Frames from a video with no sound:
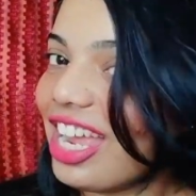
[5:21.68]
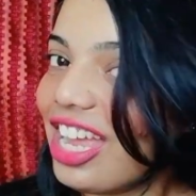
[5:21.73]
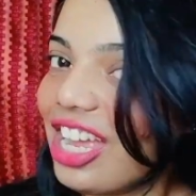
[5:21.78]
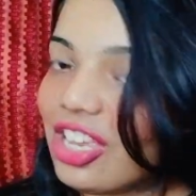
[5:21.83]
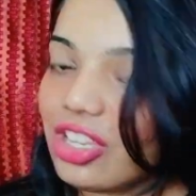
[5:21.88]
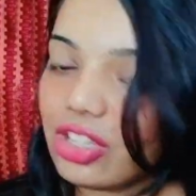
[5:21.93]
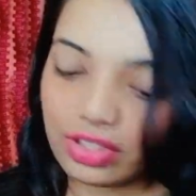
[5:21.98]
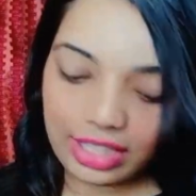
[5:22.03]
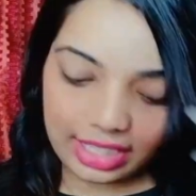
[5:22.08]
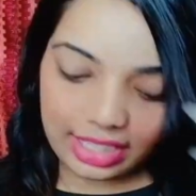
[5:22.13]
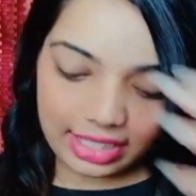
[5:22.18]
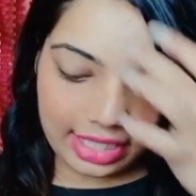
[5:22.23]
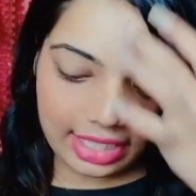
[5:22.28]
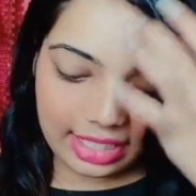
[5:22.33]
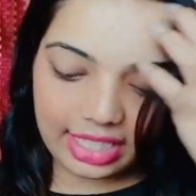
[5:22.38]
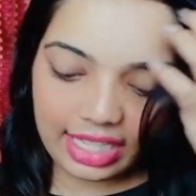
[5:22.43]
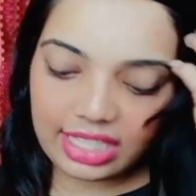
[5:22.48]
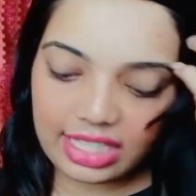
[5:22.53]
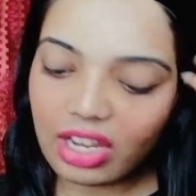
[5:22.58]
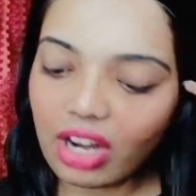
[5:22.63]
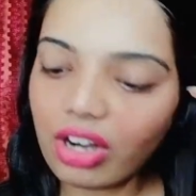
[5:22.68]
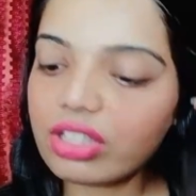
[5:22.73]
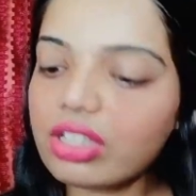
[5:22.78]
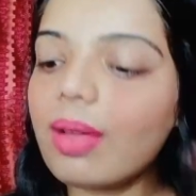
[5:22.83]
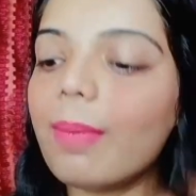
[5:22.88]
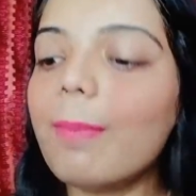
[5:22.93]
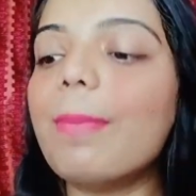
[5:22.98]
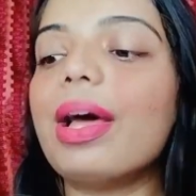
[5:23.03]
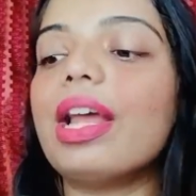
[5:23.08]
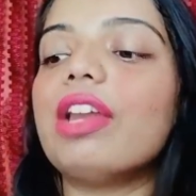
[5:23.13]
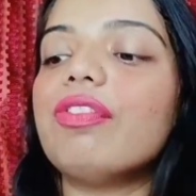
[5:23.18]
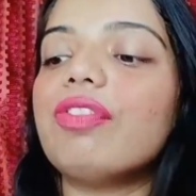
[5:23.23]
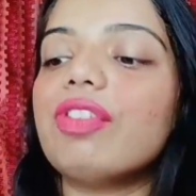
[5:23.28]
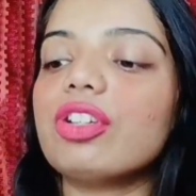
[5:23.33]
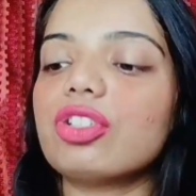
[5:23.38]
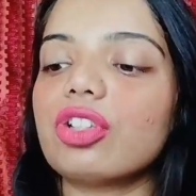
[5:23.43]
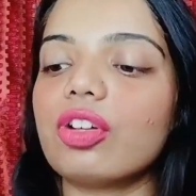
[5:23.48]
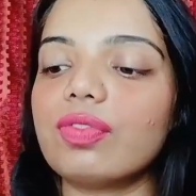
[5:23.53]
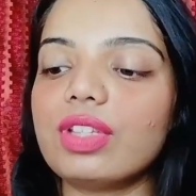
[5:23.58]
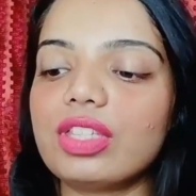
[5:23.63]
So these are the
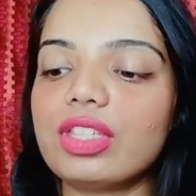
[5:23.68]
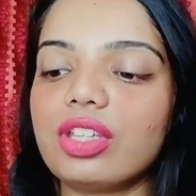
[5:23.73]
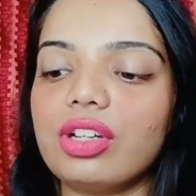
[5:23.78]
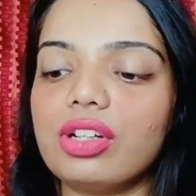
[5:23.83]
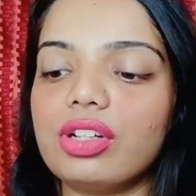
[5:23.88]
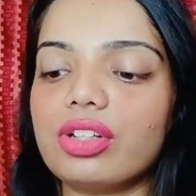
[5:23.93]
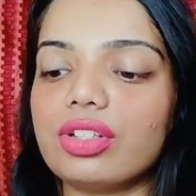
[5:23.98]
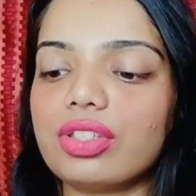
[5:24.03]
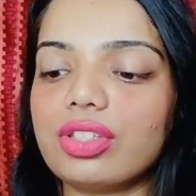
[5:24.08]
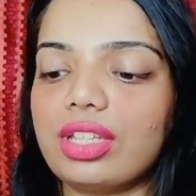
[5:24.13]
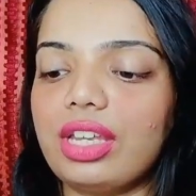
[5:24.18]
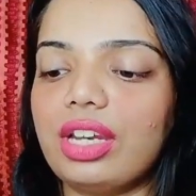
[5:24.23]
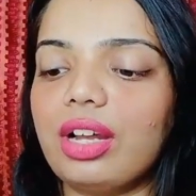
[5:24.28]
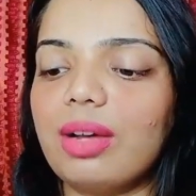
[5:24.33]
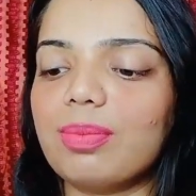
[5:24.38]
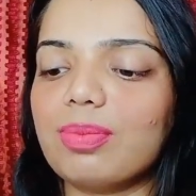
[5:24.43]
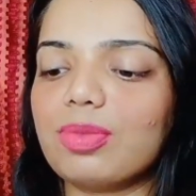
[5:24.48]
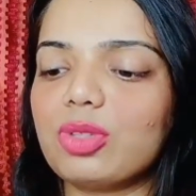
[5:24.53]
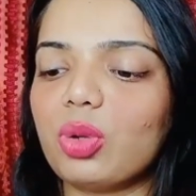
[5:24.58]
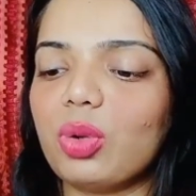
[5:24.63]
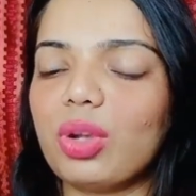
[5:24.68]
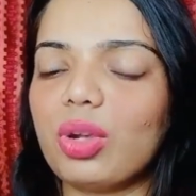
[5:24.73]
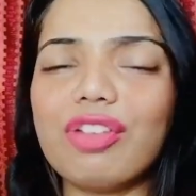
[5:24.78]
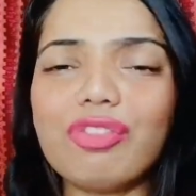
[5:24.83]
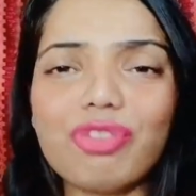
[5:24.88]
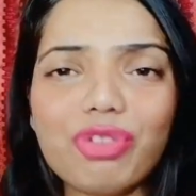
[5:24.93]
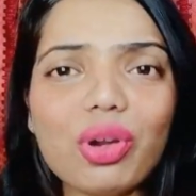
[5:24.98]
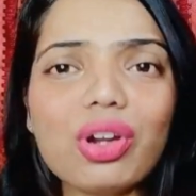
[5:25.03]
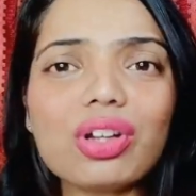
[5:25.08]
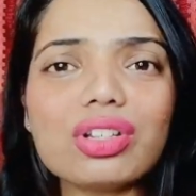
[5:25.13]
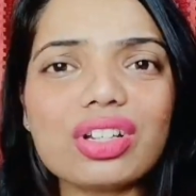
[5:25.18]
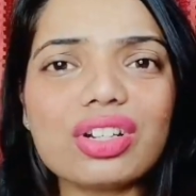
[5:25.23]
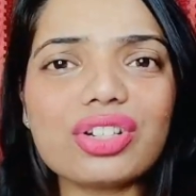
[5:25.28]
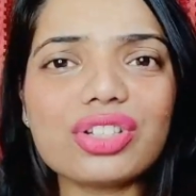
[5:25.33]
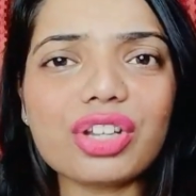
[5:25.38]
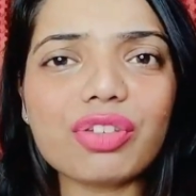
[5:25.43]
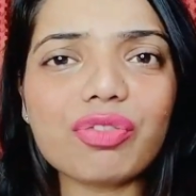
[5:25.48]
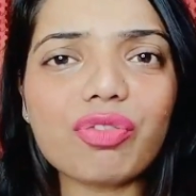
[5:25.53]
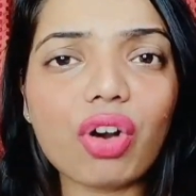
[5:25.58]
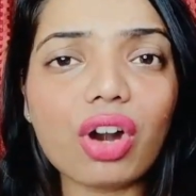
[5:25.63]
benefits of this hair serum. So if you are
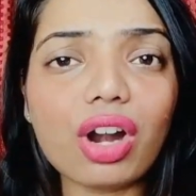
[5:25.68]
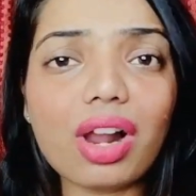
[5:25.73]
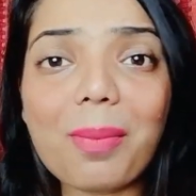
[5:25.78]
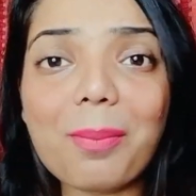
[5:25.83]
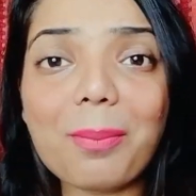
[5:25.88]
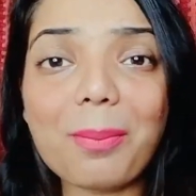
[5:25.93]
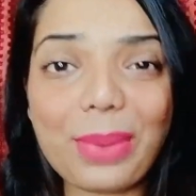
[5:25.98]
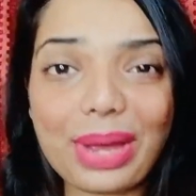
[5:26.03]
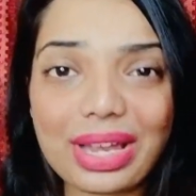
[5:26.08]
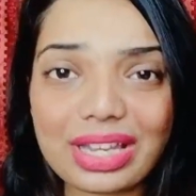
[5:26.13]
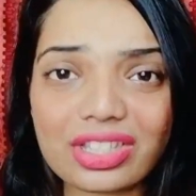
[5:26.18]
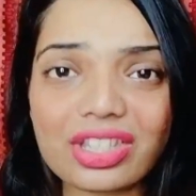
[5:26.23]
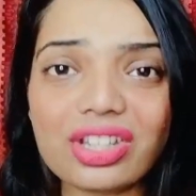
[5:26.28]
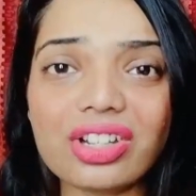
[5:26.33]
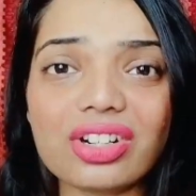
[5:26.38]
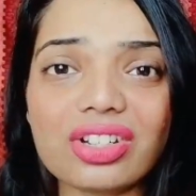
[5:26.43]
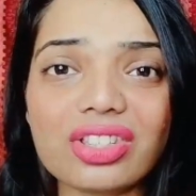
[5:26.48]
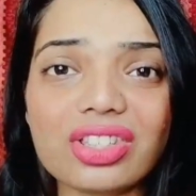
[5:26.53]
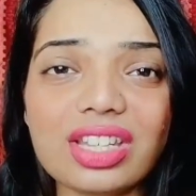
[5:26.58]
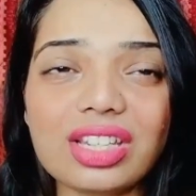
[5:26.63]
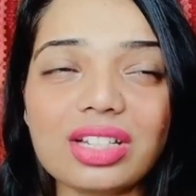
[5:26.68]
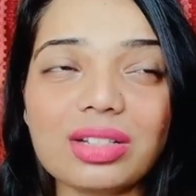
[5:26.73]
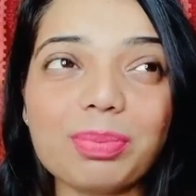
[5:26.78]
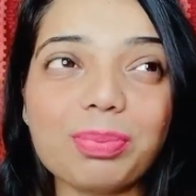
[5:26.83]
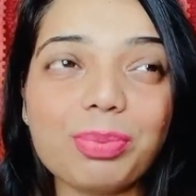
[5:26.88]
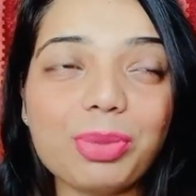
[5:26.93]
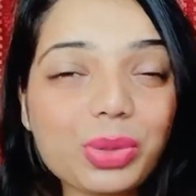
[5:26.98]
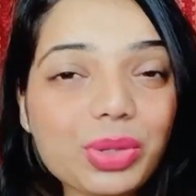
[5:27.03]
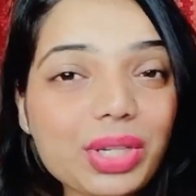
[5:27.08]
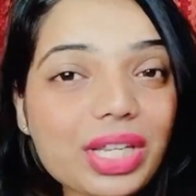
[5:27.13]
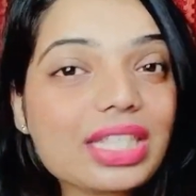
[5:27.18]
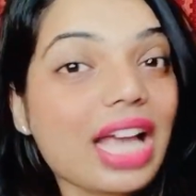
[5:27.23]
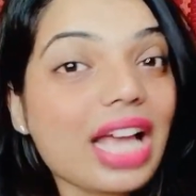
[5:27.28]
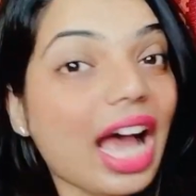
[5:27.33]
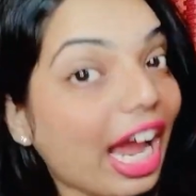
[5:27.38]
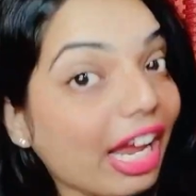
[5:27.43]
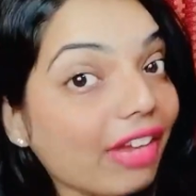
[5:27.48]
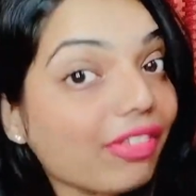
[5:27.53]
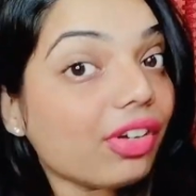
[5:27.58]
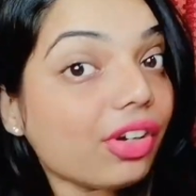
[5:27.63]
searching for a best hair serum beauties,
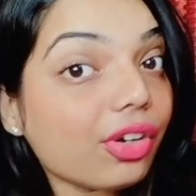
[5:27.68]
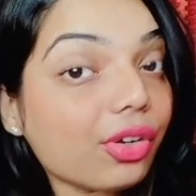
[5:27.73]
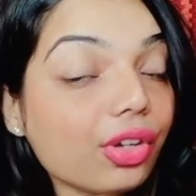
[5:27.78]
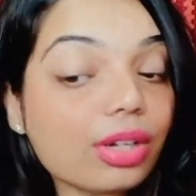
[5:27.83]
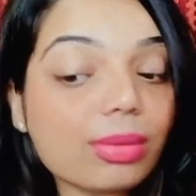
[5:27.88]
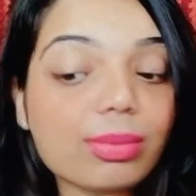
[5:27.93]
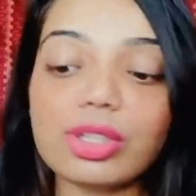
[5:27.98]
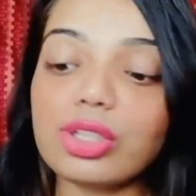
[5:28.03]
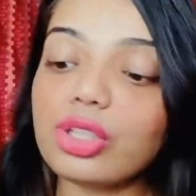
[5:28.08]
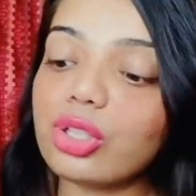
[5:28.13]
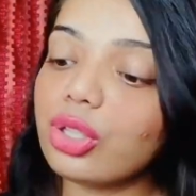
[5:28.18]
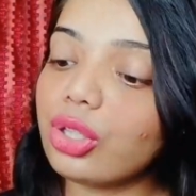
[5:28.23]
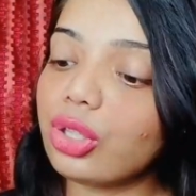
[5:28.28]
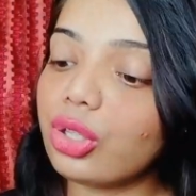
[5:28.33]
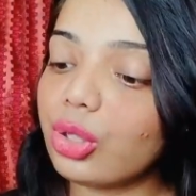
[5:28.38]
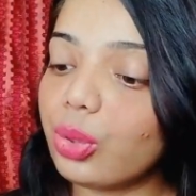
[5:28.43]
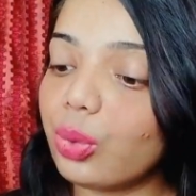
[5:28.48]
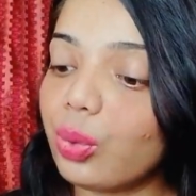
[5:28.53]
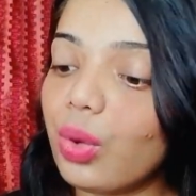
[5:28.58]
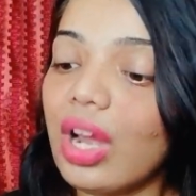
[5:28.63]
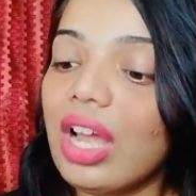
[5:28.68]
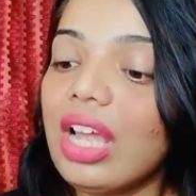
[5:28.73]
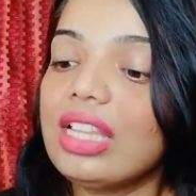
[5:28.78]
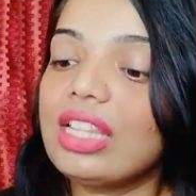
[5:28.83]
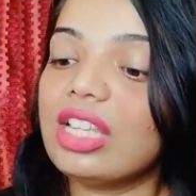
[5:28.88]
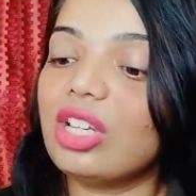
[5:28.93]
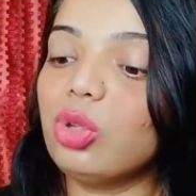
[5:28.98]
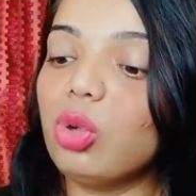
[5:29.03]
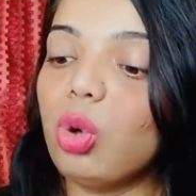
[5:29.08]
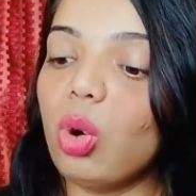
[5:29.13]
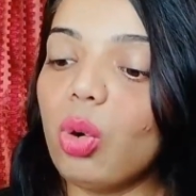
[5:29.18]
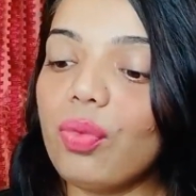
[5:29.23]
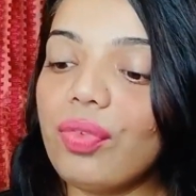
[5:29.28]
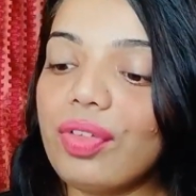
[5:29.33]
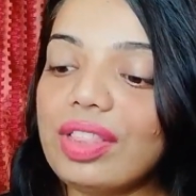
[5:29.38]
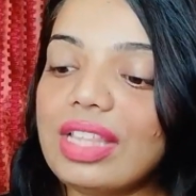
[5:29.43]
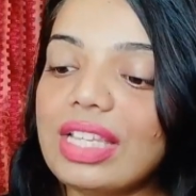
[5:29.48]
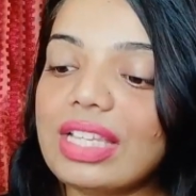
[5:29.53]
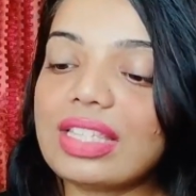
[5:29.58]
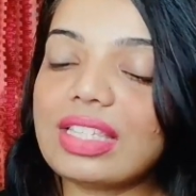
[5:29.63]
I will recommending you that go
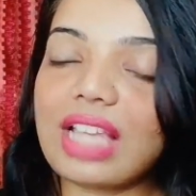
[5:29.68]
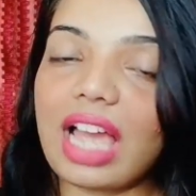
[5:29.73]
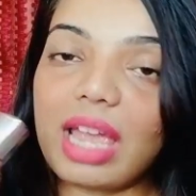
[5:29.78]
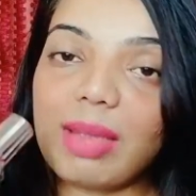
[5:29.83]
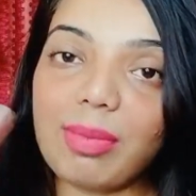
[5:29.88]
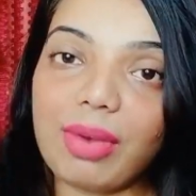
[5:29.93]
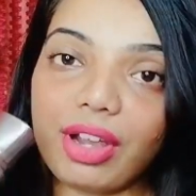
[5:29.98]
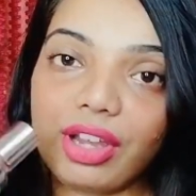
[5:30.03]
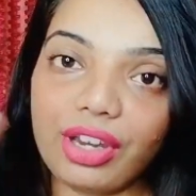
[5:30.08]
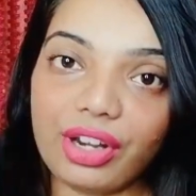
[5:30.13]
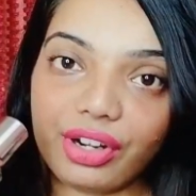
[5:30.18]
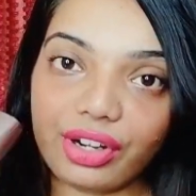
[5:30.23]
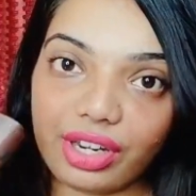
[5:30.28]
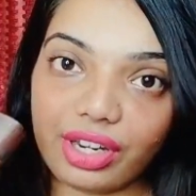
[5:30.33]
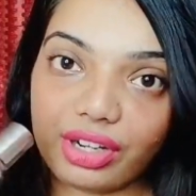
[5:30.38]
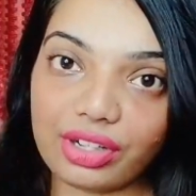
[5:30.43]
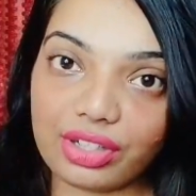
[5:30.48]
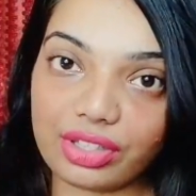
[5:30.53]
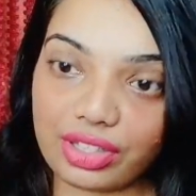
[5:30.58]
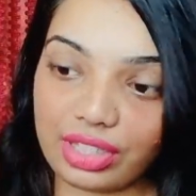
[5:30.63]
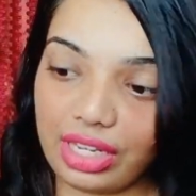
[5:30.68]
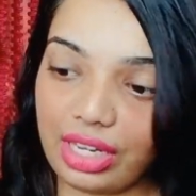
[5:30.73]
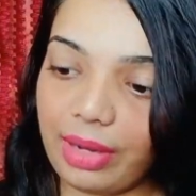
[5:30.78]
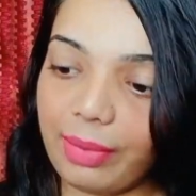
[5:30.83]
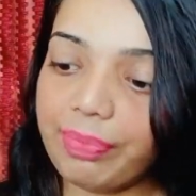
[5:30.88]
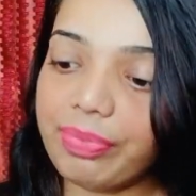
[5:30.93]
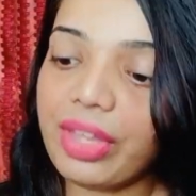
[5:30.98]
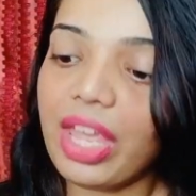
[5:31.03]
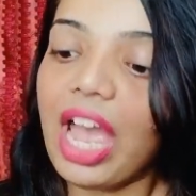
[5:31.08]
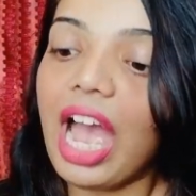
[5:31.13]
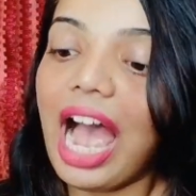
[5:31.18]
with this SIMA hair care serum.